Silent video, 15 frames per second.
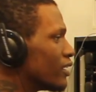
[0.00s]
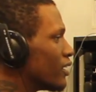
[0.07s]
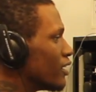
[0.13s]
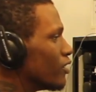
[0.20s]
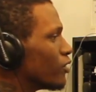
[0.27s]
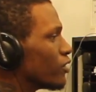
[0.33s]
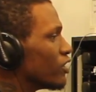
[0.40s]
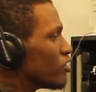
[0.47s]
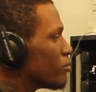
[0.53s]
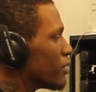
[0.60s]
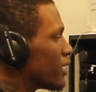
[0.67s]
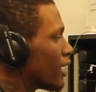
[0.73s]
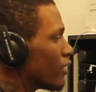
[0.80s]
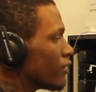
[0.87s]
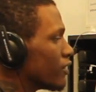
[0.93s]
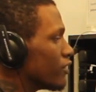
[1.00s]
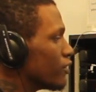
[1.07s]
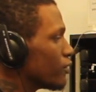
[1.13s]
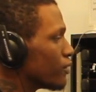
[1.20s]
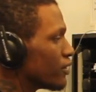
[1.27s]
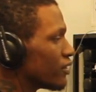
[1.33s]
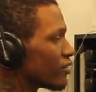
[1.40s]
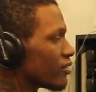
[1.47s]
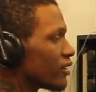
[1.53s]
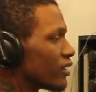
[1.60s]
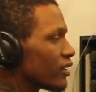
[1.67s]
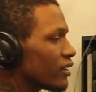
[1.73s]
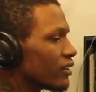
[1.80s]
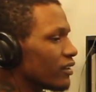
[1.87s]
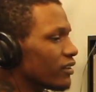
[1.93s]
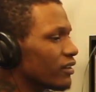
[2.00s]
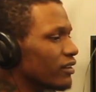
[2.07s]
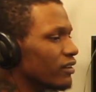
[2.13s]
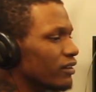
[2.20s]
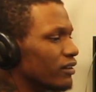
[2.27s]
And, you know, he's been out there doing this thing, and